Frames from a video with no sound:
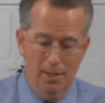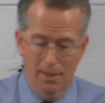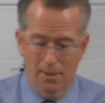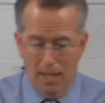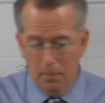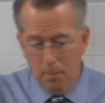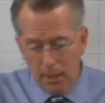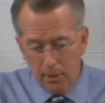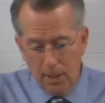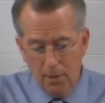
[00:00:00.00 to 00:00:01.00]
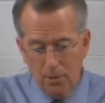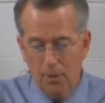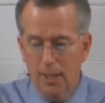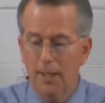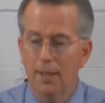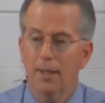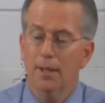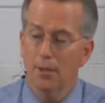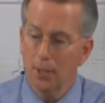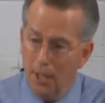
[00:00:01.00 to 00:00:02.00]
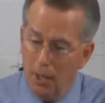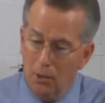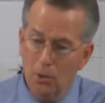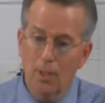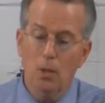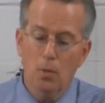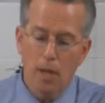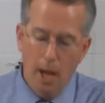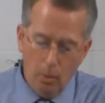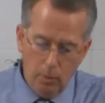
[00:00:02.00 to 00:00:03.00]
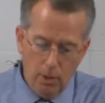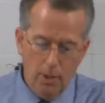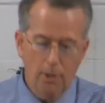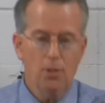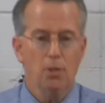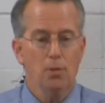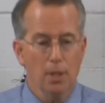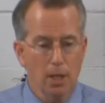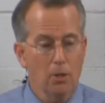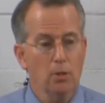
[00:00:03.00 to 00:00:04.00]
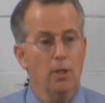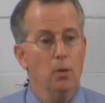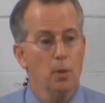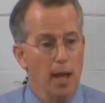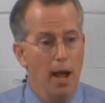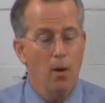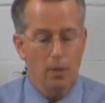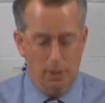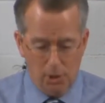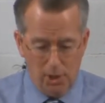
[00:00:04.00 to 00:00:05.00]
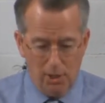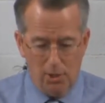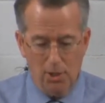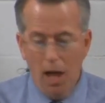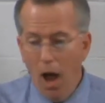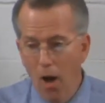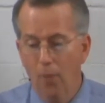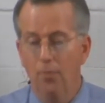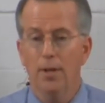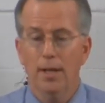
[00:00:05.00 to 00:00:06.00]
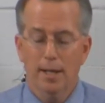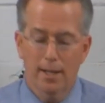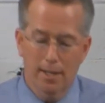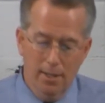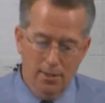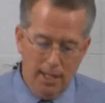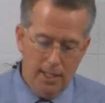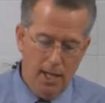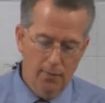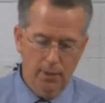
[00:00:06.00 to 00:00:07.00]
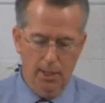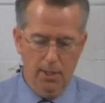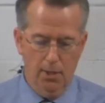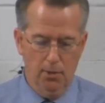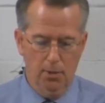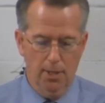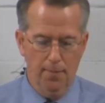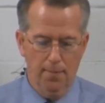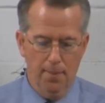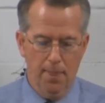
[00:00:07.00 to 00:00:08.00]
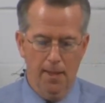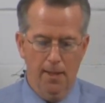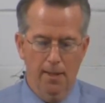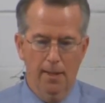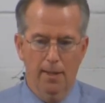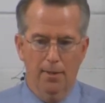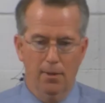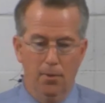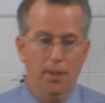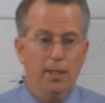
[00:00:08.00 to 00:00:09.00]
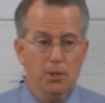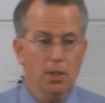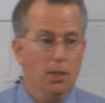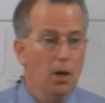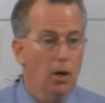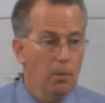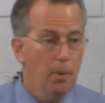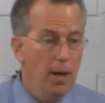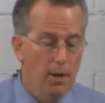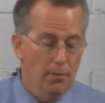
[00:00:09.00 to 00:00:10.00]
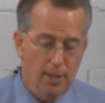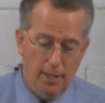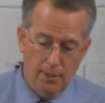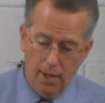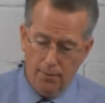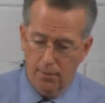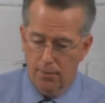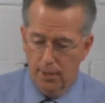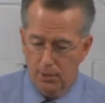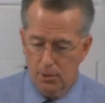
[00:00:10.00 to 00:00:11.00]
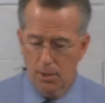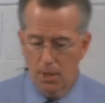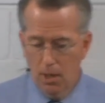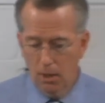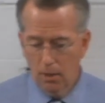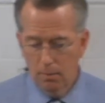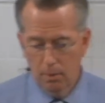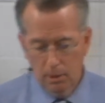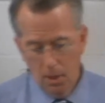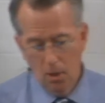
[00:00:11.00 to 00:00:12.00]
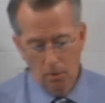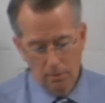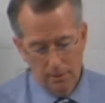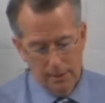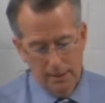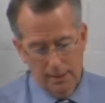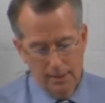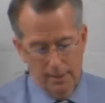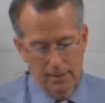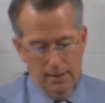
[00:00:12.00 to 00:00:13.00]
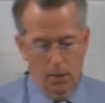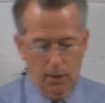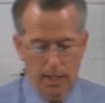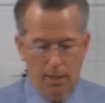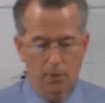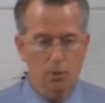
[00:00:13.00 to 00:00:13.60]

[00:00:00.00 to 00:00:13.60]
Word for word: that better country, the country you now belong to, the country you are now a citizen of, that heavenly country, the things that are above and not the things that are below. Now, again,